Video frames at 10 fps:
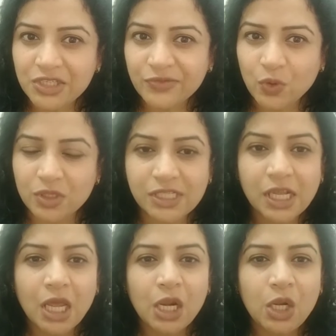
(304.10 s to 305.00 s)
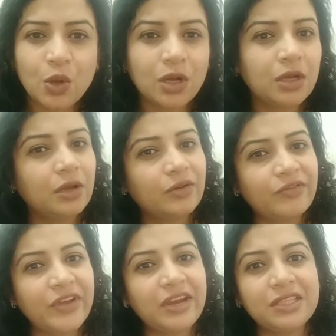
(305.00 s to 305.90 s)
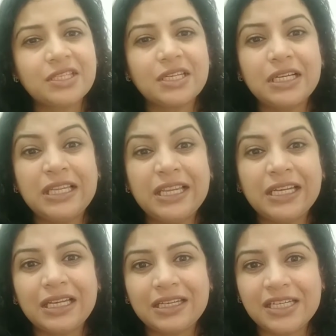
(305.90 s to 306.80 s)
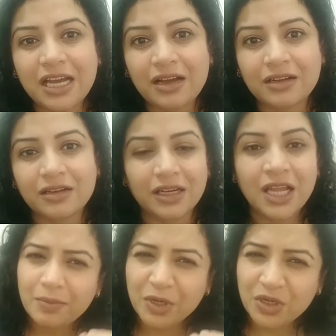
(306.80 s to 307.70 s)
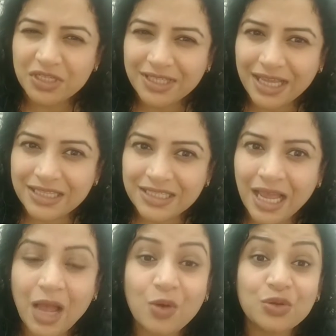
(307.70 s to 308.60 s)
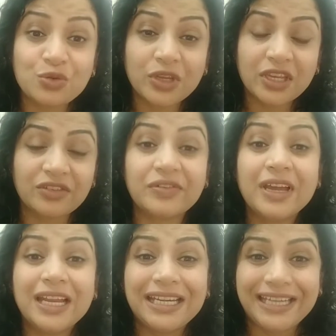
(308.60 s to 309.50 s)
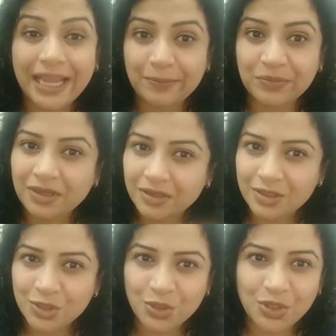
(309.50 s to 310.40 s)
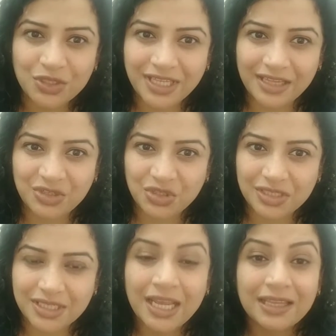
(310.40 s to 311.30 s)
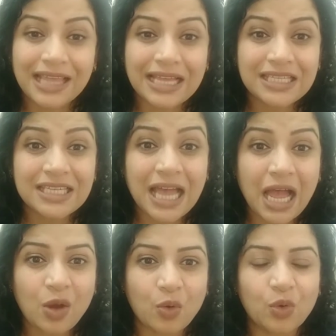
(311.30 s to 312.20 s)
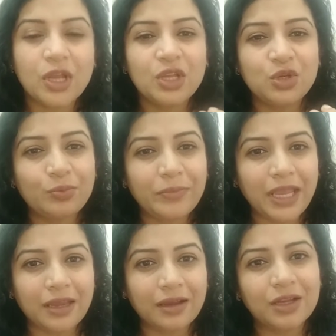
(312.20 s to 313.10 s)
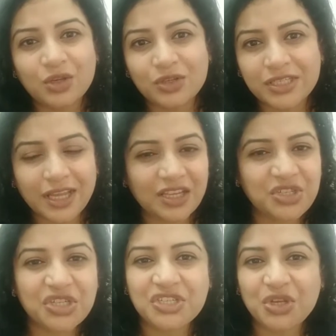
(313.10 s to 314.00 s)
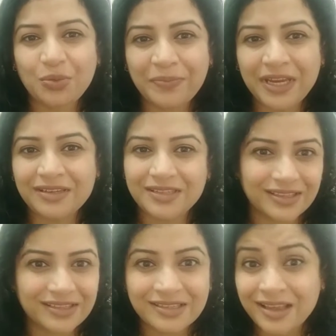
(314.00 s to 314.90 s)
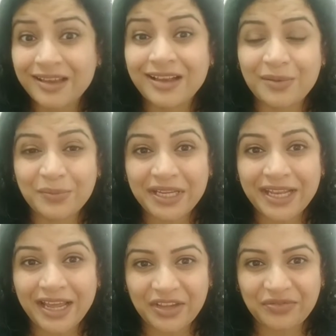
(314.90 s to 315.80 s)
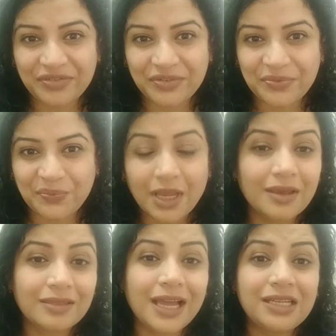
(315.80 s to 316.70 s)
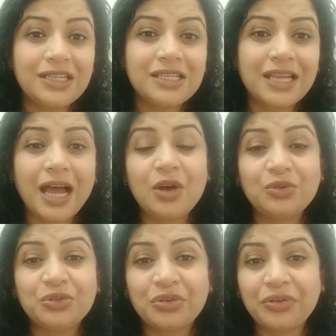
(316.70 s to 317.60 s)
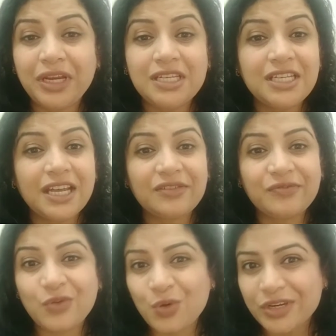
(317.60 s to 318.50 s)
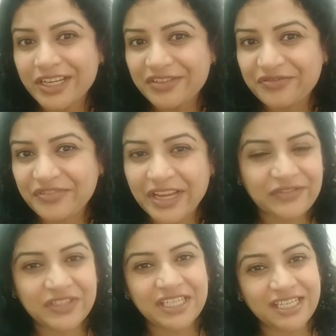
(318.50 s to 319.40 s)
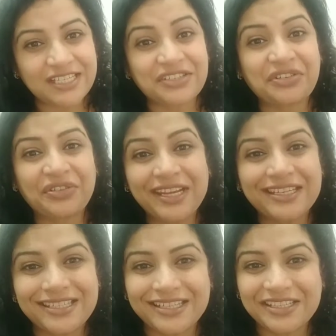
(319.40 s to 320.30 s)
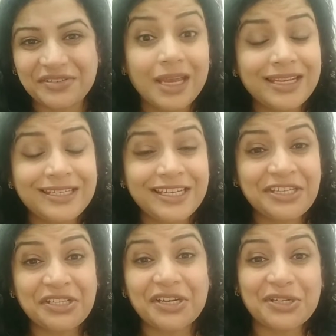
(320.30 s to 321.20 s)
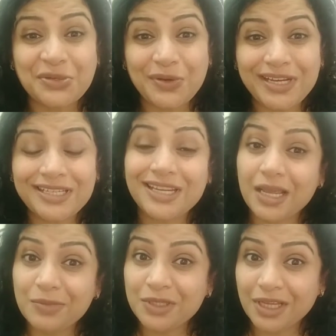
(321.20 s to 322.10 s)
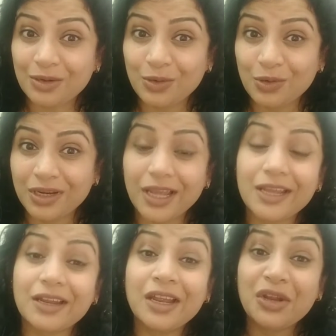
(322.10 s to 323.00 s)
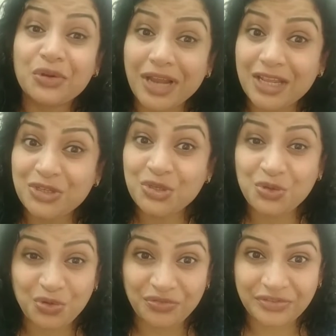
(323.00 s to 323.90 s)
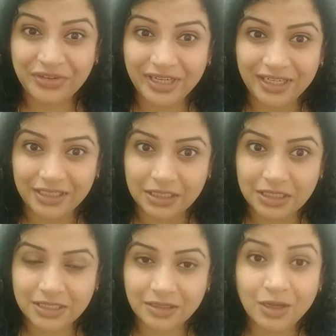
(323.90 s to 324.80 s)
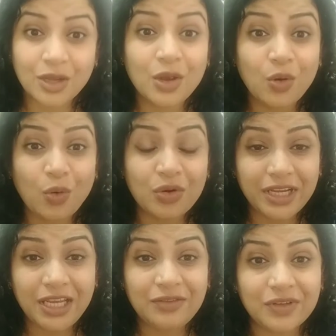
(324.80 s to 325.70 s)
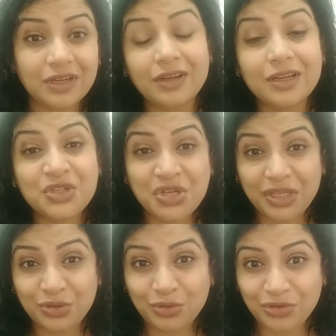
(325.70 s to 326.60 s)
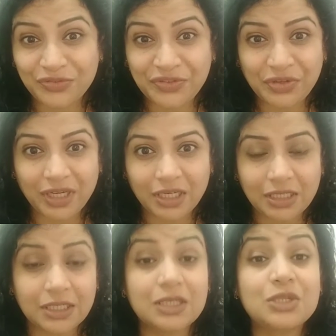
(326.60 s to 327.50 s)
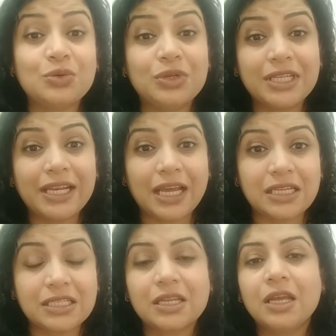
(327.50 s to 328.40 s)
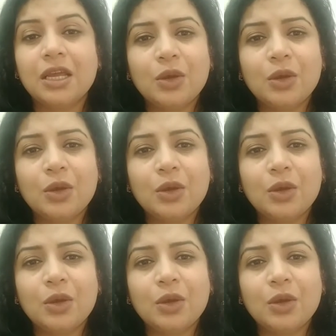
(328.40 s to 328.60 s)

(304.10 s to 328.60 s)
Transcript: falls, look where it's a little darker, because that's how you give depth to your sketches. That's how you make your sketches, your paintings come alive. That is how 3D and 4D and 5D is created teachers who at times can look like Rancho of Three Idiots or even Chatur of Three Idiots who tell us